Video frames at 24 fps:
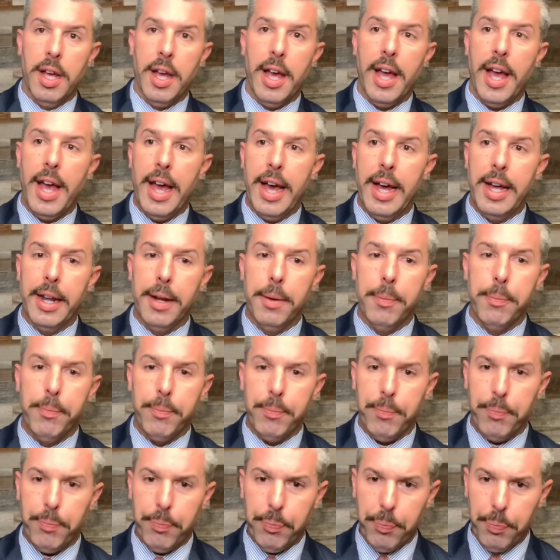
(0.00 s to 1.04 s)
And
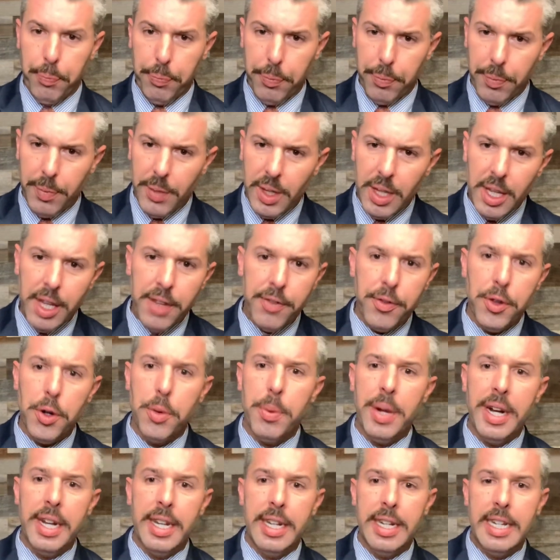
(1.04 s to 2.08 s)
if you're
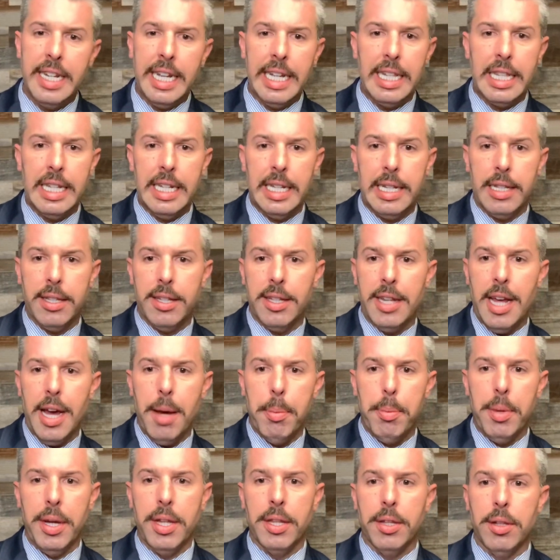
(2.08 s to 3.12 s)
ready to take the next
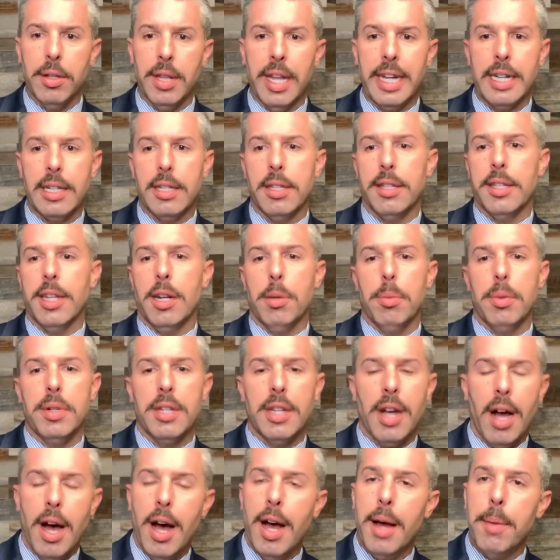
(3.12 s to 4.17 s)
step and you'd like to set up a
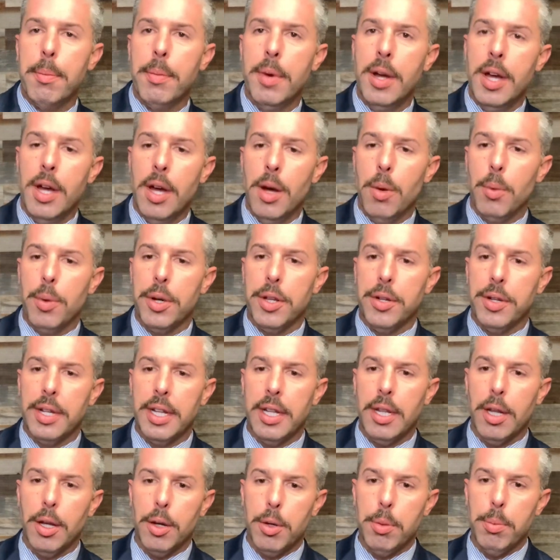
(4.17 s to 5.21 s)
time where you
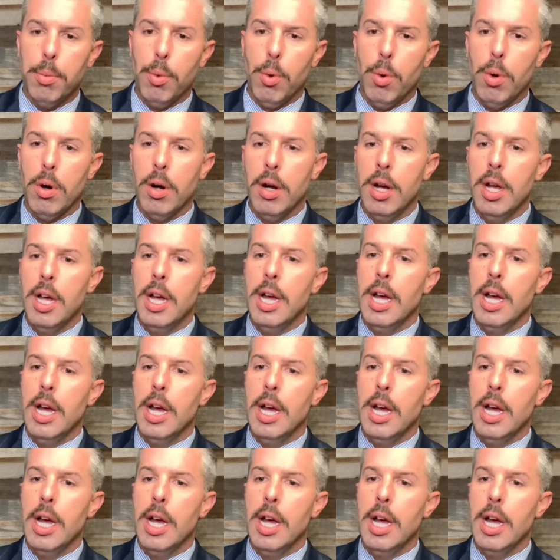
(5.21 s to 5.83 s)
can learn more